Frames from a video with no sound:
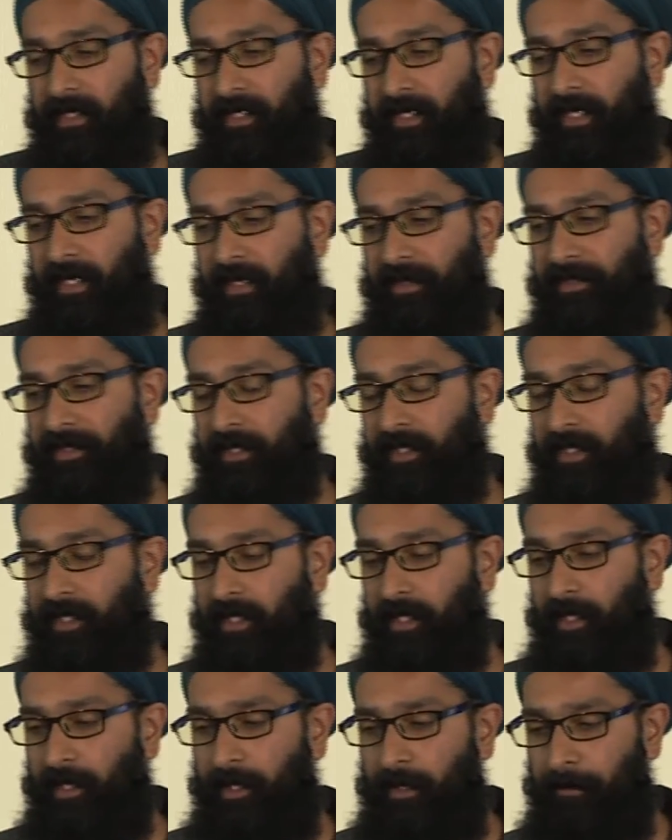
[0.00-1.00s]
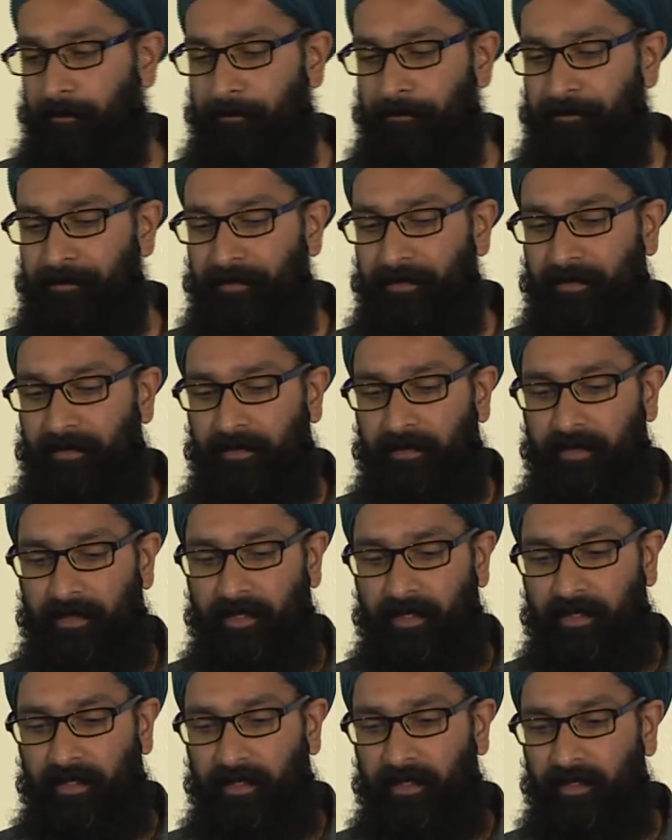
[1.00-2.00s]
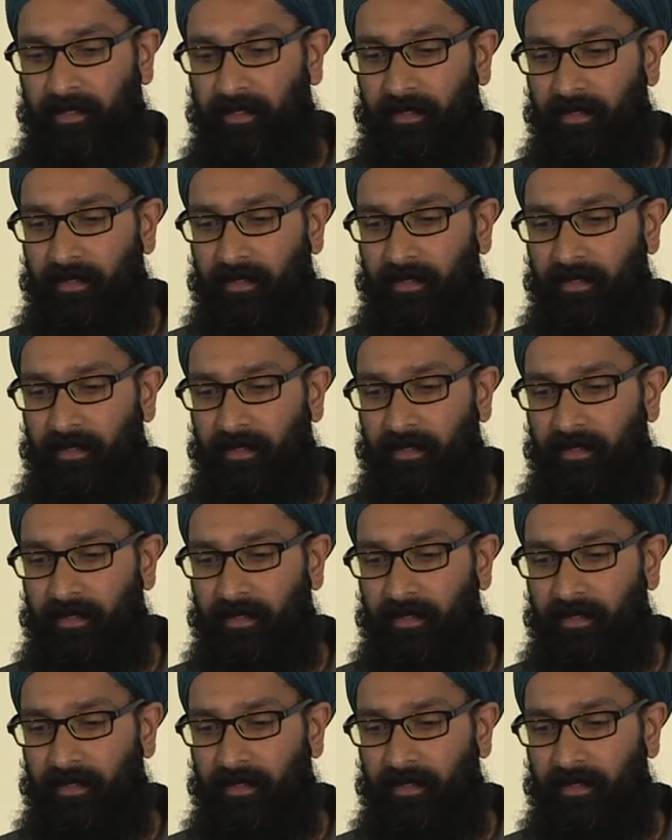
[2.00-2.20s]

And I think the